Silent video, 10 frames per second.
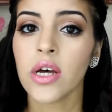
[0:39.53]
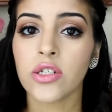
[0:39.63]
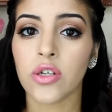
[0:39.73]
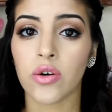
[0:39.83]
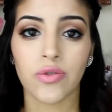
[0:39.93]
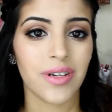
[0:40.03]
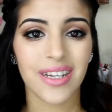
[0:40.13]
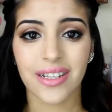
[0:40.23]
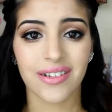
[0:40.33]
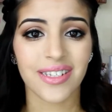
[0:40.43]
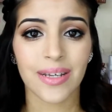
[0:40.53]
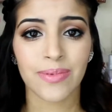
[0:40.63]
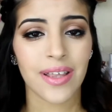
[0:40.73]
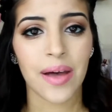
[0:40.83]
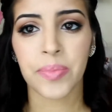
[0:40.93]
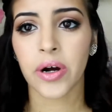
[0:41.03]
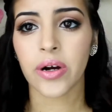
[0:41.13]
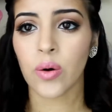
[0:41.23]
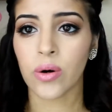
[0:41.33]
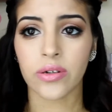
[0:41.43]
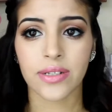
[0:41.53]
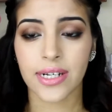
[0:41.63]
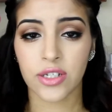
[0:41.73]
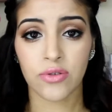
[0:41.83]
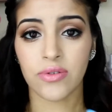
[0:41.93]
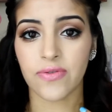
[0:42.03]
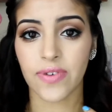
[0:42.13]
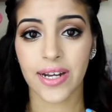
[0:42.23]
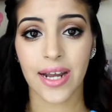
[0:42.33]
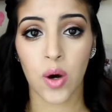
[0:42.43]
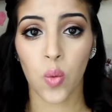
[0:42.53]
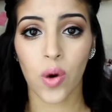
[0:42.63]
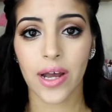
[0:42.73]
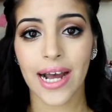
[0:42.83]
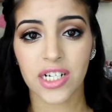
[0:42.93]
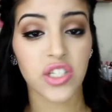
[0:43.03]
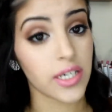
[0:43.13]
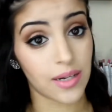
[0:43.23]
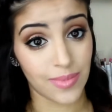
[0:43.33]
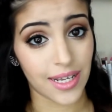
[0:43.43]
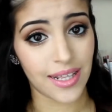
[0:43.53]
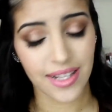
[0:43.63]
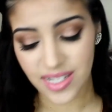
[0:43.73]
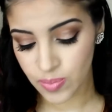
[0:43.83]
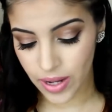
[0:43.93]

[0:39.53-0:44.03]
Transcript: So you can either skip to that part or stay tuned to find out what actually comes in this